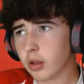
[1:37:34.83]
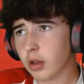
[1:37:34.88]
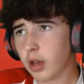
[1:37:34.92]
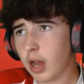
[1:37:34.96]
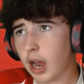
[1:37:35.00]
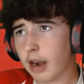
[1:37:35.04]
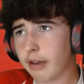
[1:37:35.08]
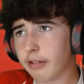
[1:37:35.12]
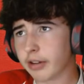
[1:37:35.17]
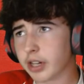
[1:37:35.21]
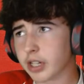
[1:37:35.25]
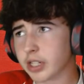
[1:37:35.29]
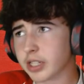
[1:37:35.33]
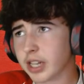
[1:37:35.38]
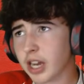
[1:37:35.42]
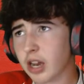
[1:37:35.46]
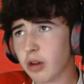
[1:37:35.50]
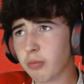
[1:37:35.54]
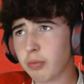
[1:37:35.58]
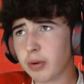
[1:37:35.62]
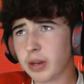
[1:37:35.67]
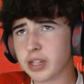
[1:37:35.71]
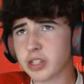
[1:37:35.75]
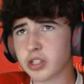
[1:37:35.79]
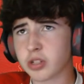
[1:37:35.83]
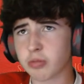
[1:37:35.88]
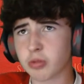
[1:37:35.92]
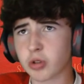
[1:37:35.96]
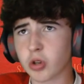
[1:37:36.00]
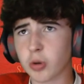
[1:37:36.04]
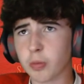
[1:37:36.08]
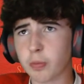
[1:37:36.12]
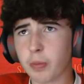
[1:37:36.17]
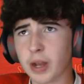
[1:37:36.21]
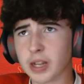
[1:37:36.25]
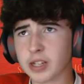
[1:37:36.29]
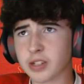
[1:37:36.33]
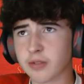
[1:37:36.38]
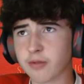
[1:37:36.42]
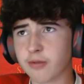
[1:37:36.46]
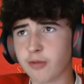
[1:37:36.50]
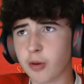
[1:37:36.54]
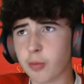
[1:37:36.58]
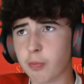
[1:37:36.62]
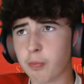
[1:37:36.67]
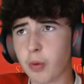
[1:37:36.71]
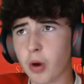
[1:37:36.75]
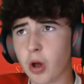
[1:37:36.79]
Harrogate Town playing some good passing
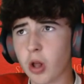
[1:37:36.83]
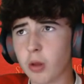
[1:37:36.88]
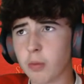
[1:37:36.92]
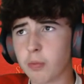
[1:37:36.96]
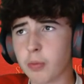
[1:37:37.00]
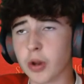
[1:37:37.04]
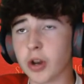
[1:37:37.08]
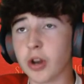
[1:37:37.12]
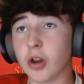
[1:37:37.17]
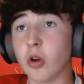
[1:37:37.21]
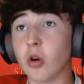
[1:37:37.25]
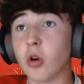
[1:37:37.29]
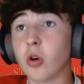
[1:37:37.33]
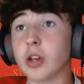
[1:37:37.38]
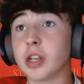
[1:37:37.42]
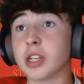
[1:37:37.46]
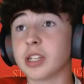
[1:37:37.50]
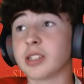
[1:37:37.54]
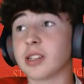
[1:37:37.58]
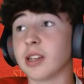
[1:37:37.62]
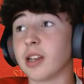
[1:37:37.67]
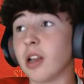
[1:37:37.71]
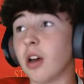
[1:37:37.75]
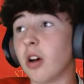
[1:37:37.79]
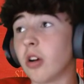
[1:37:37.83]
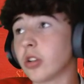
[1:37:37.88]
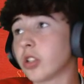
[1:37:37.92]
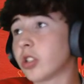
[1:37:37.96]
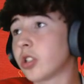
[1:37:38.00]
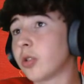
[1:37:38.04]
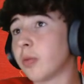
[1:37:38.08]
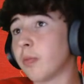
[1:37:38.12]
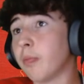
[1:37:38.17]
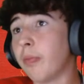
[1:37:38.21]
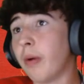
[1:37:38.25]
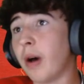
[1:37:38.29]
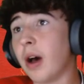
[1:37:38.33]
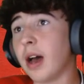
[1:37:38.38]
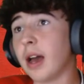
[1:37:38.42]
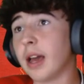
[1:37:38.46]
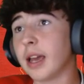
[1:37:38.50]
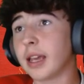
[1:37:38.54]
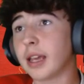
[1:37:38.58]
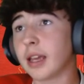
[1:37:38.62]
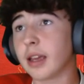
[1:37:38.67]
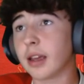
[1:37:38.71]
football, but no, it is lost by